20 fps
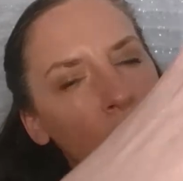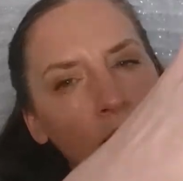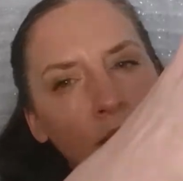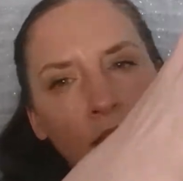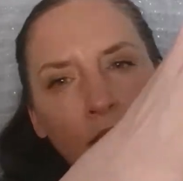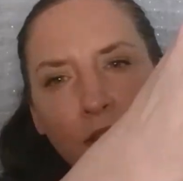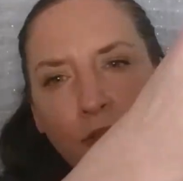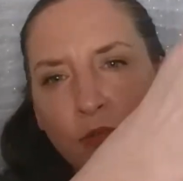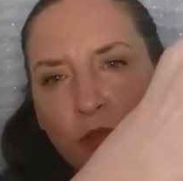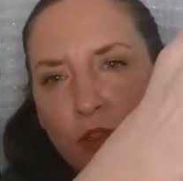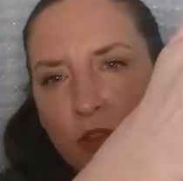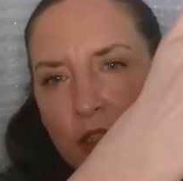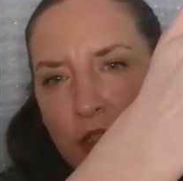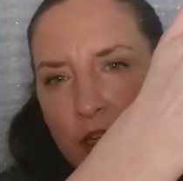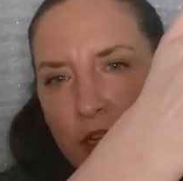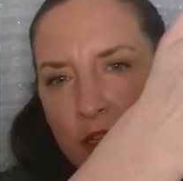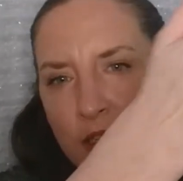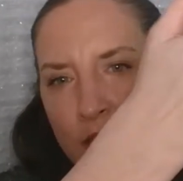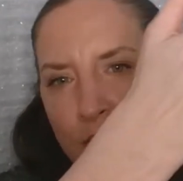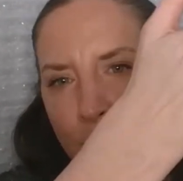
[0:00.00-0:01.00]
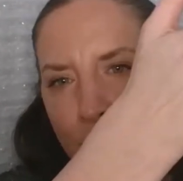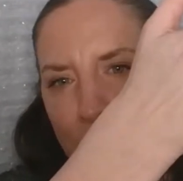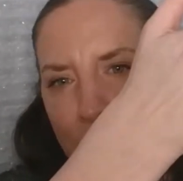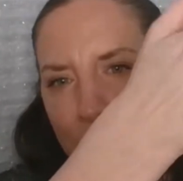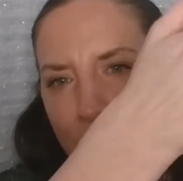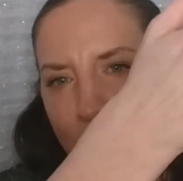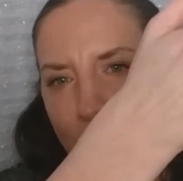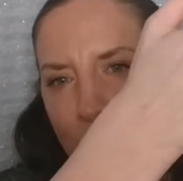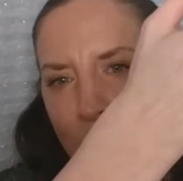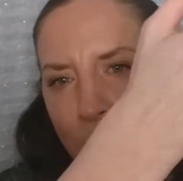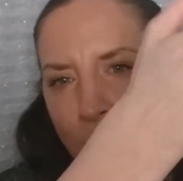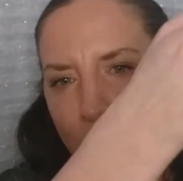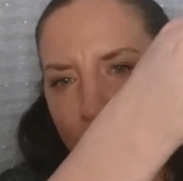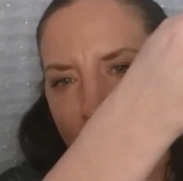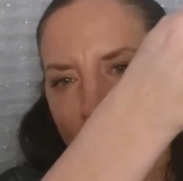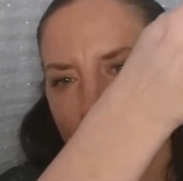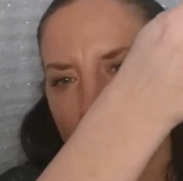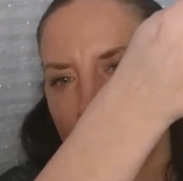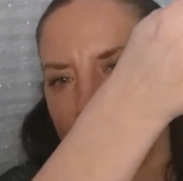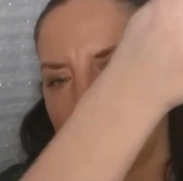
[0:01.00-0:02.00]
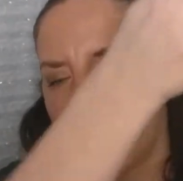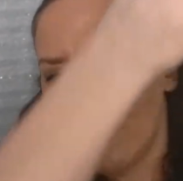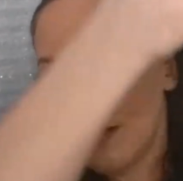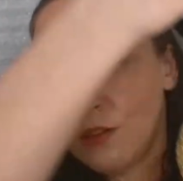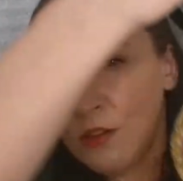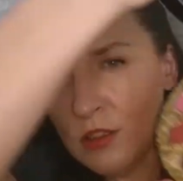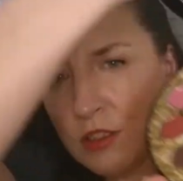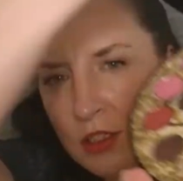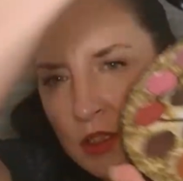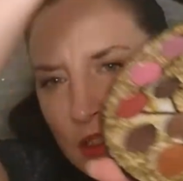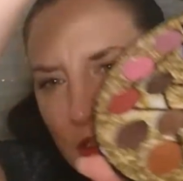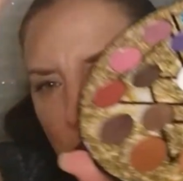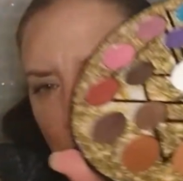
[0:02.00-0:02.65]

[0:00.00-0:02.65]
has this really nice big mirror, and then look